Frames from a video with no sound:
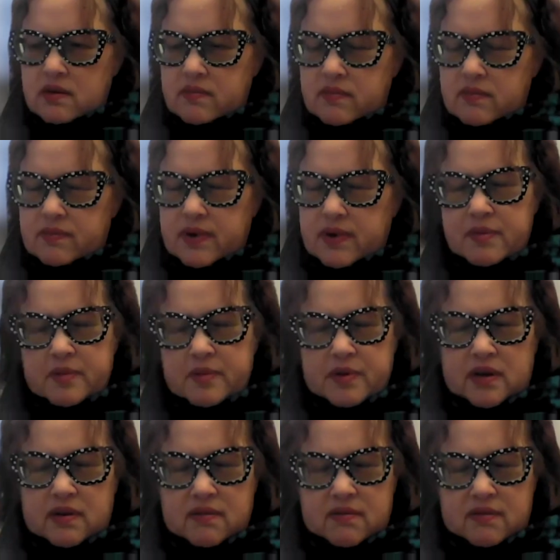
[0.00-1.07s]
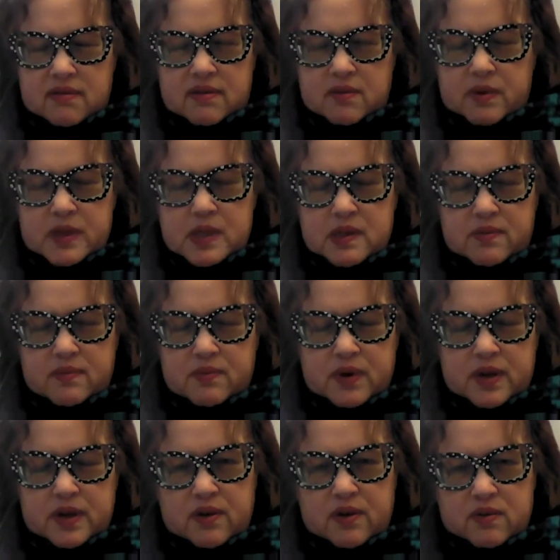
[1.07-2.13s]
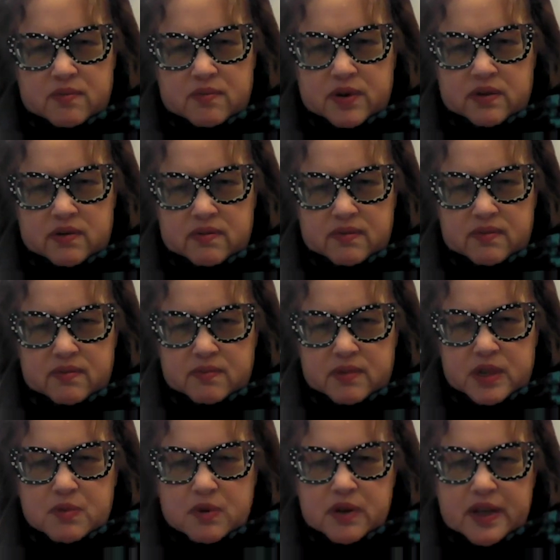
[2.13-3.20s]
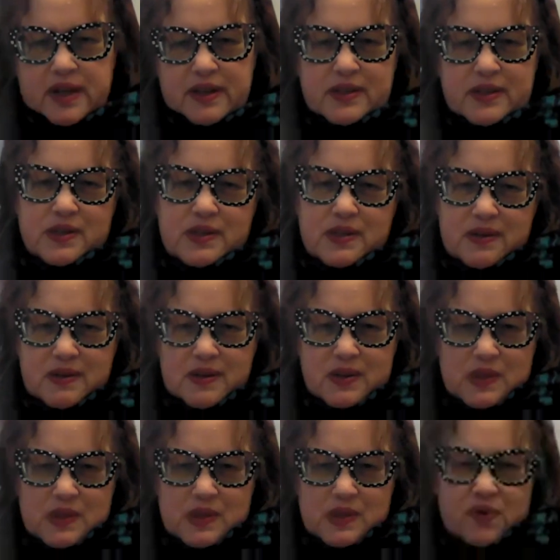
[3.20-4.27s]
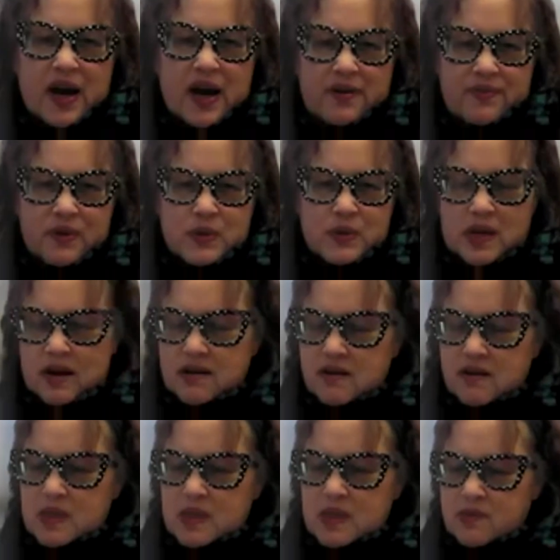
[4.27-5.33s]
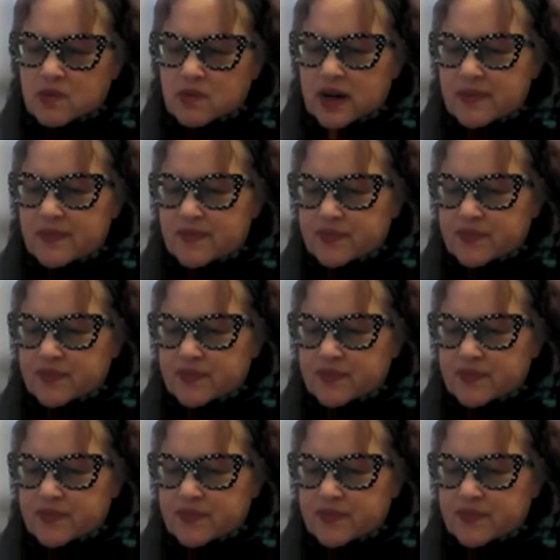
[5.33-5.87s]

And probably the ones that went home were much more likely to survive those documents, right?